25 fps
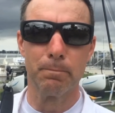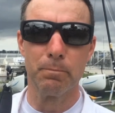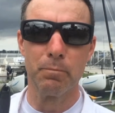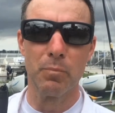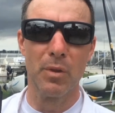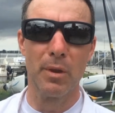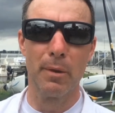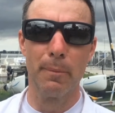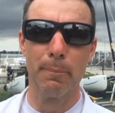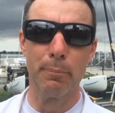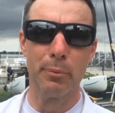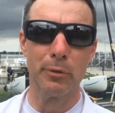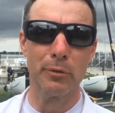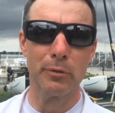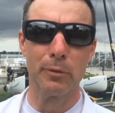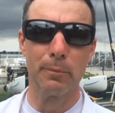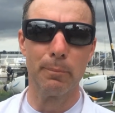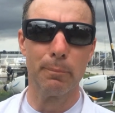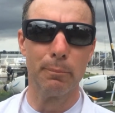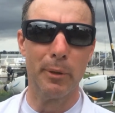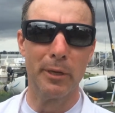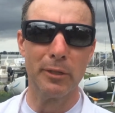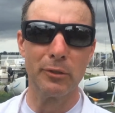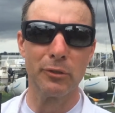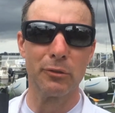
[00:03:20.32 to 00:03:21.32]
you can
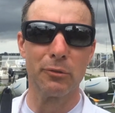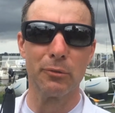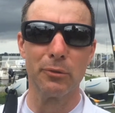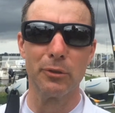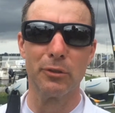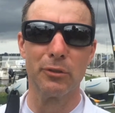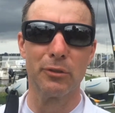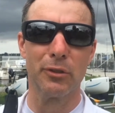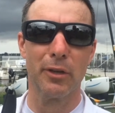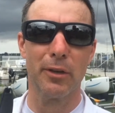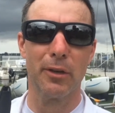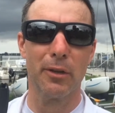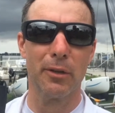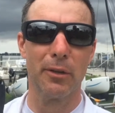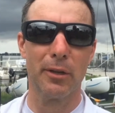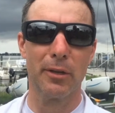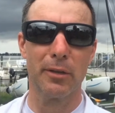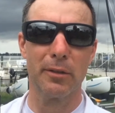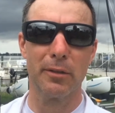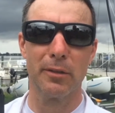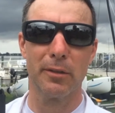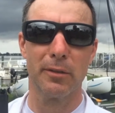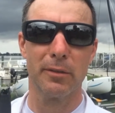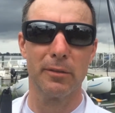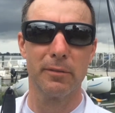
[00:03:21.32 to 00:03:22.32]
basically sail at
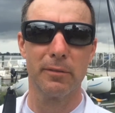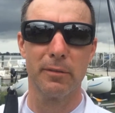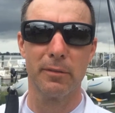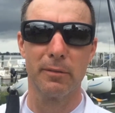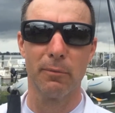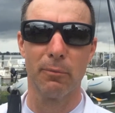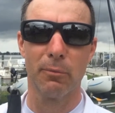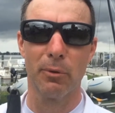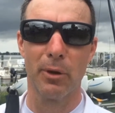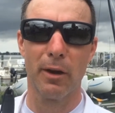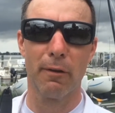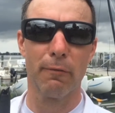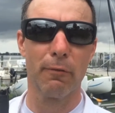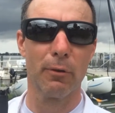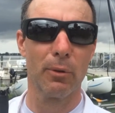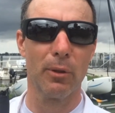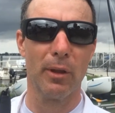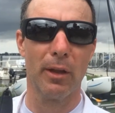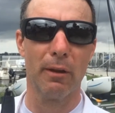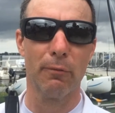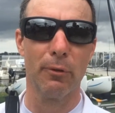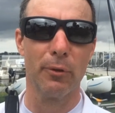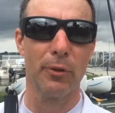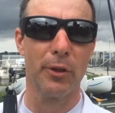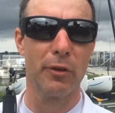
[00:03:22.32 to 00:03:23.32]
whatever
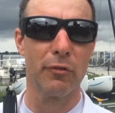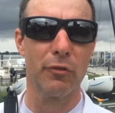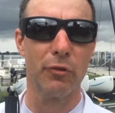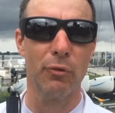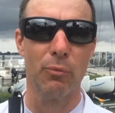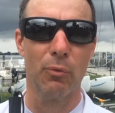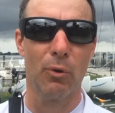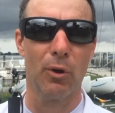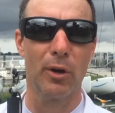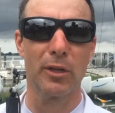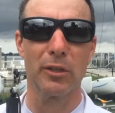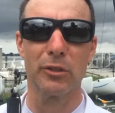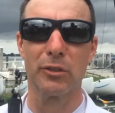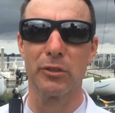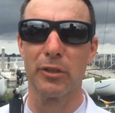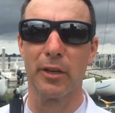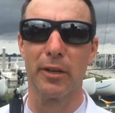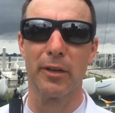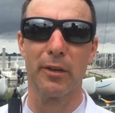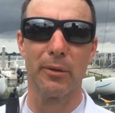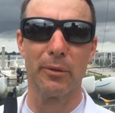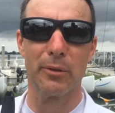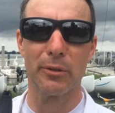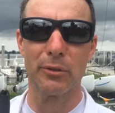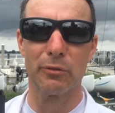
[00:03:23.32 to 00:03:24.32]
level that you want to sail,
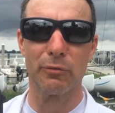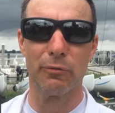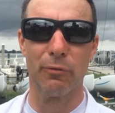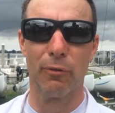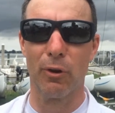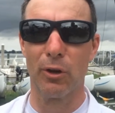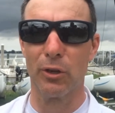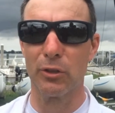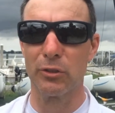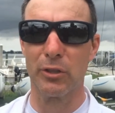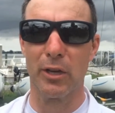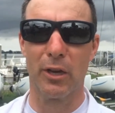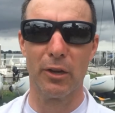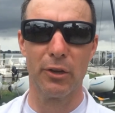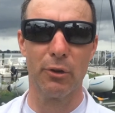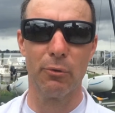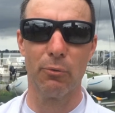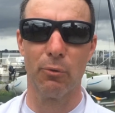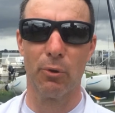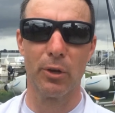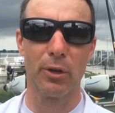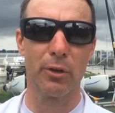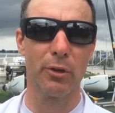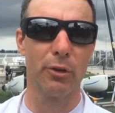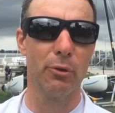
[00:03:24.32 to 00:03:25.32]
as far as how you
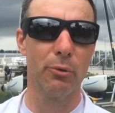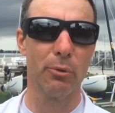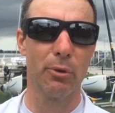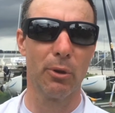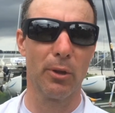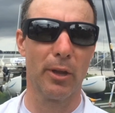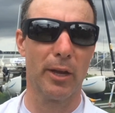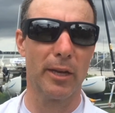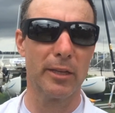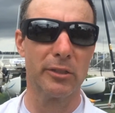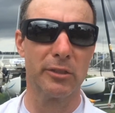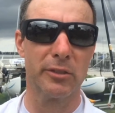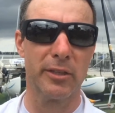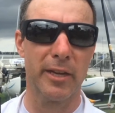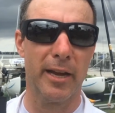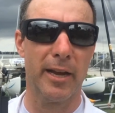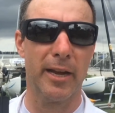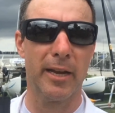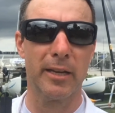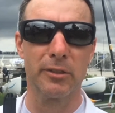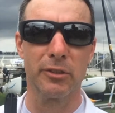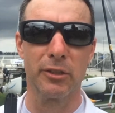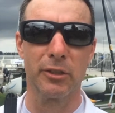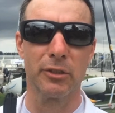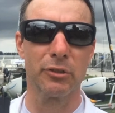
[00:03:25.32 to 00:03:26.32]
want to utilize
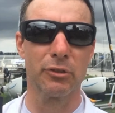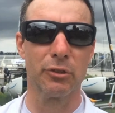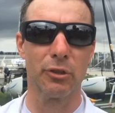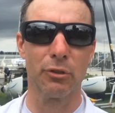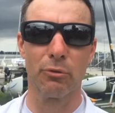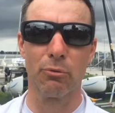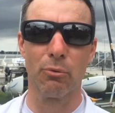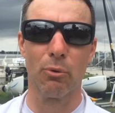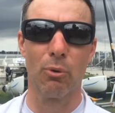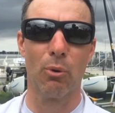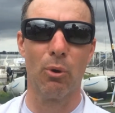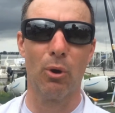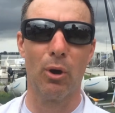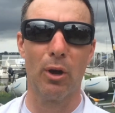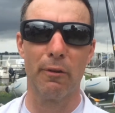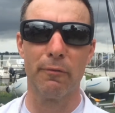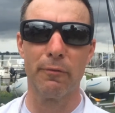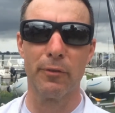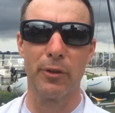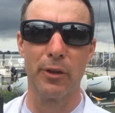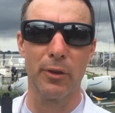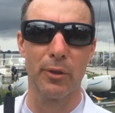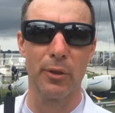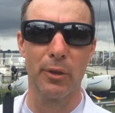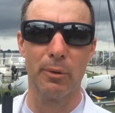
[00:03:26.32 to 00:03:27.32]
tactics to throw off
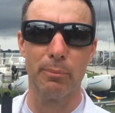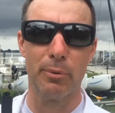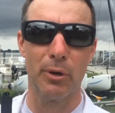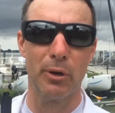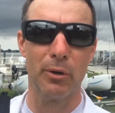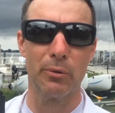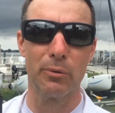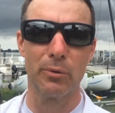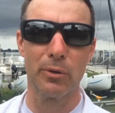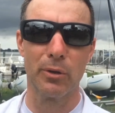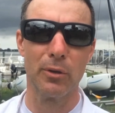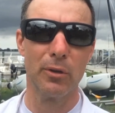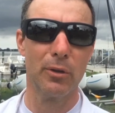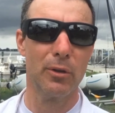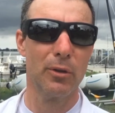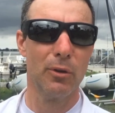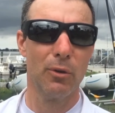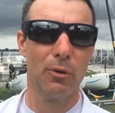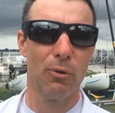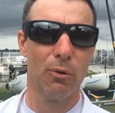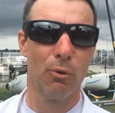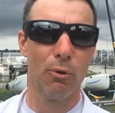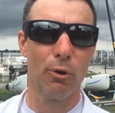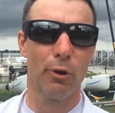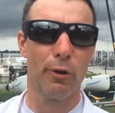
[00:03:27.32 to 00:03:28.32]
the other boat,
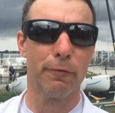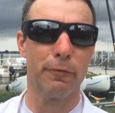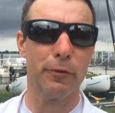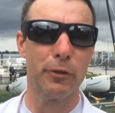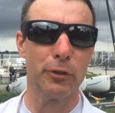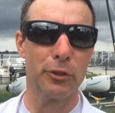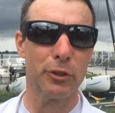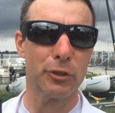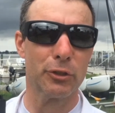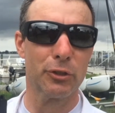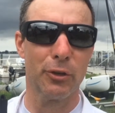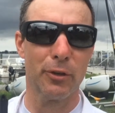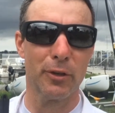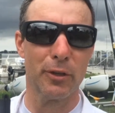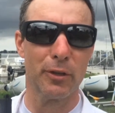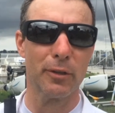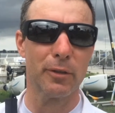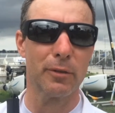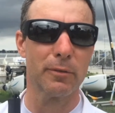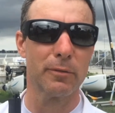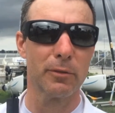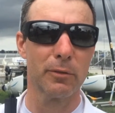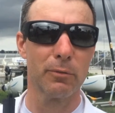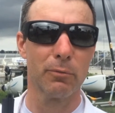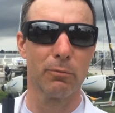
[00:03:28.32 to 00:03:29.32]
or if you're just going to
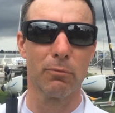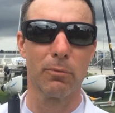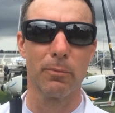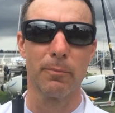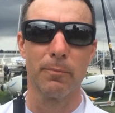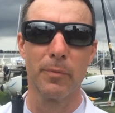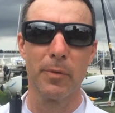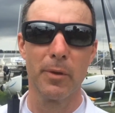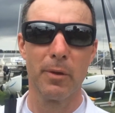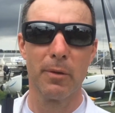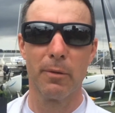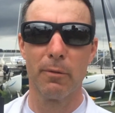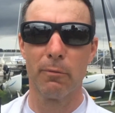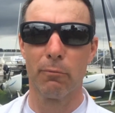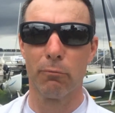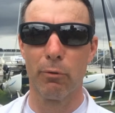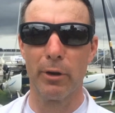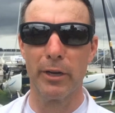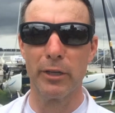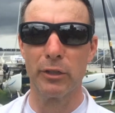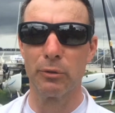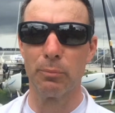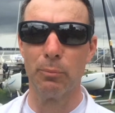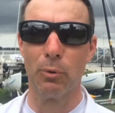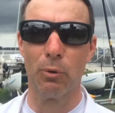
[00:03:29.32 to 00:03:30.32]

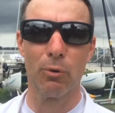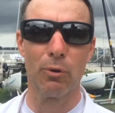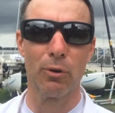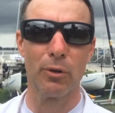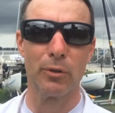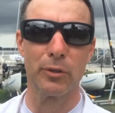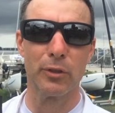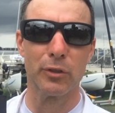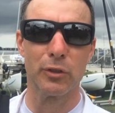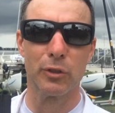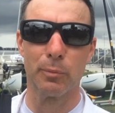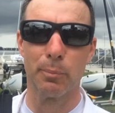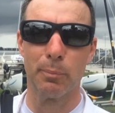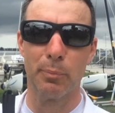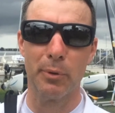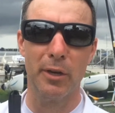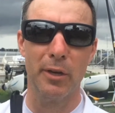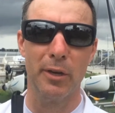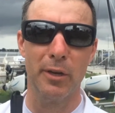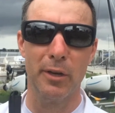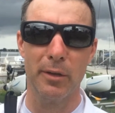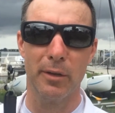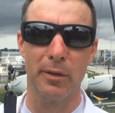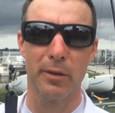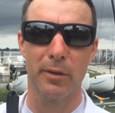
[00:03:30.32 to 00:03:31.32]
race more on the
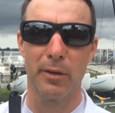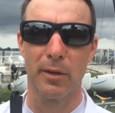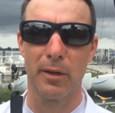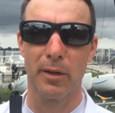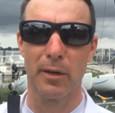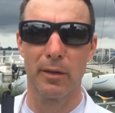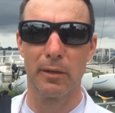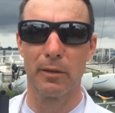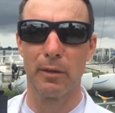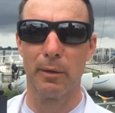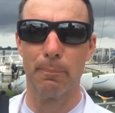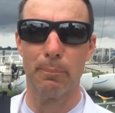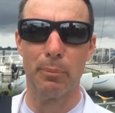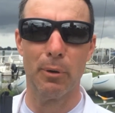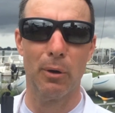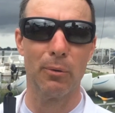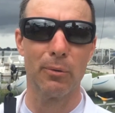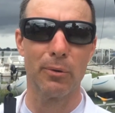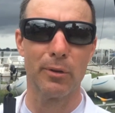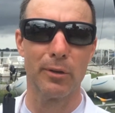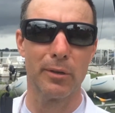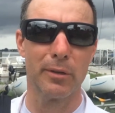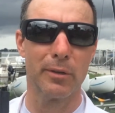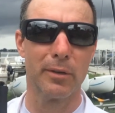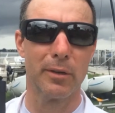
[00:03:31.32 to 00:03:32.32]
speed
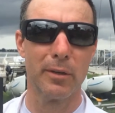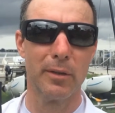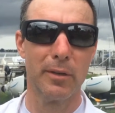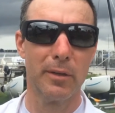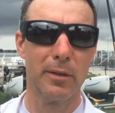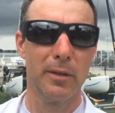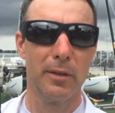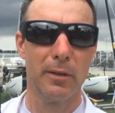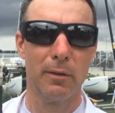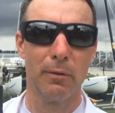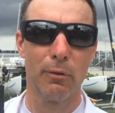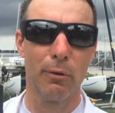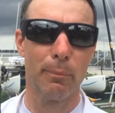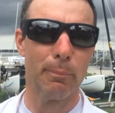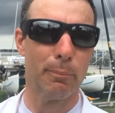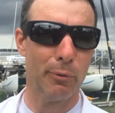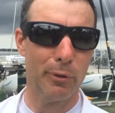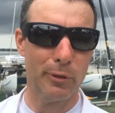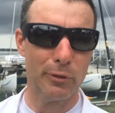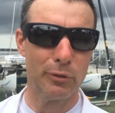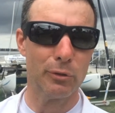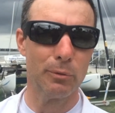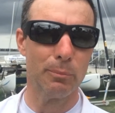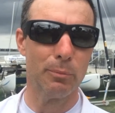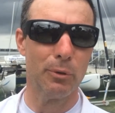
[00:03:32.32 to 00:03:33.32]
component or
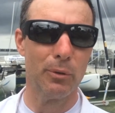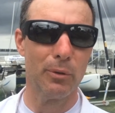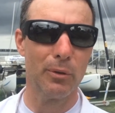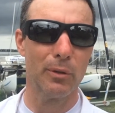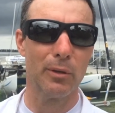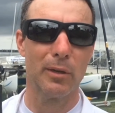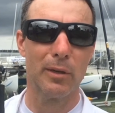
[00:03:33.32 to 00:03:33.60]
principle.